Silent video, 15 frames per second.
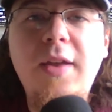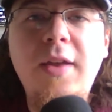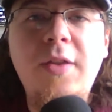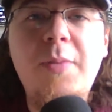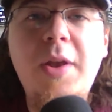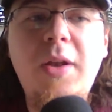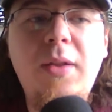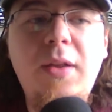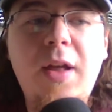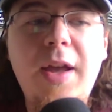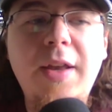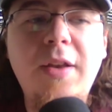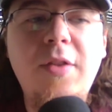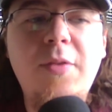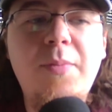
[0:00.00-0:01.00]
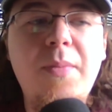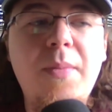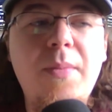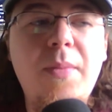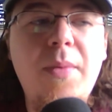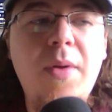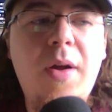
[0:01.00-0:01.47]
It's been a lot, and
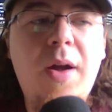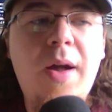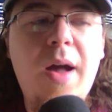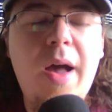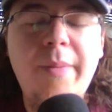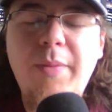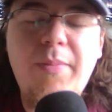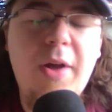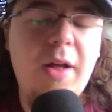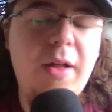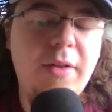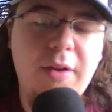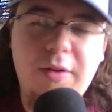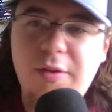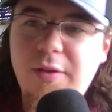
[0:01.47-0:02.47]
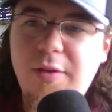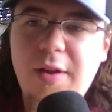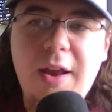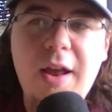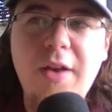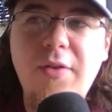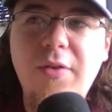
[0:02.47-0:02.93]
I mean, politics
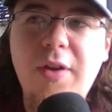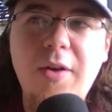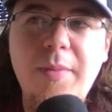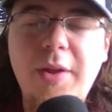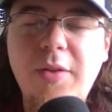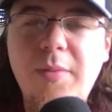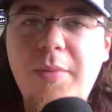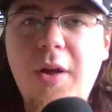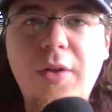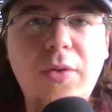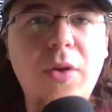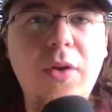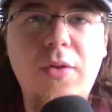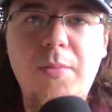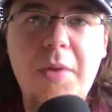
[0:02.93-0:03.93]
aside, I don't care about the politics